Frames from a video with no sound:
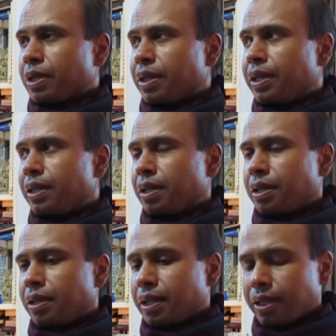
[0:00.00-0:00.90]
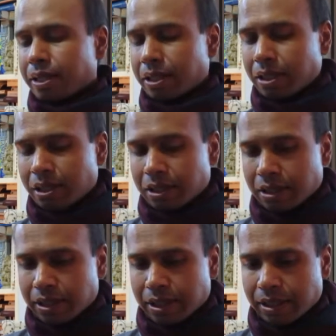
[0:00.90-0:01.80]
I think, uh, I think, uh,
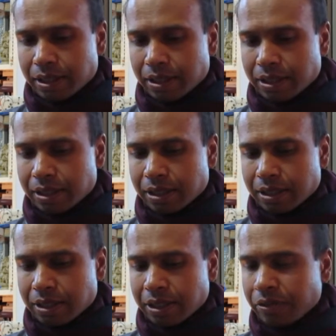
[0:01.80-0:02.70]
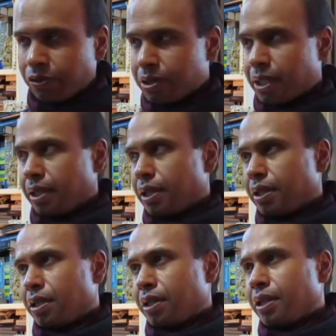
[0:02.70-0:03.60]
I think that, uh, thank you for saying
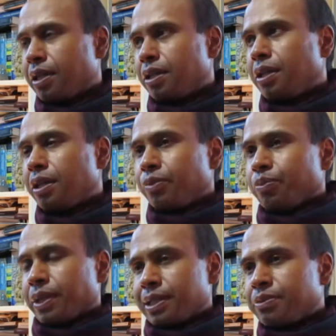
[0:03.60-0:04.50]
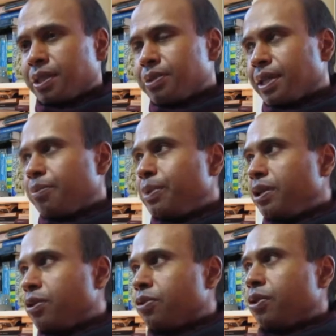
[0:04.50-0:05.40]
that. I think sometimes there can be
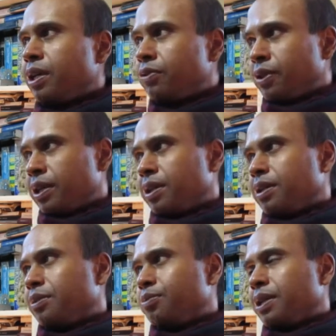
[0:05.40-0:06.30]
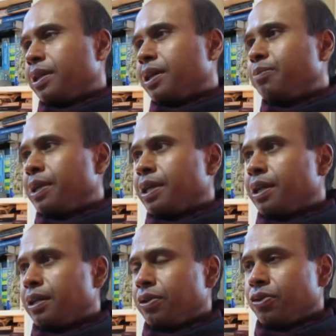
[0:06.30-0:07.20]
no craving, mm. but there can be a
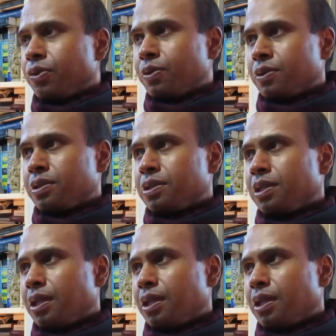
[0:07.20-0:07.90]
cunning thought.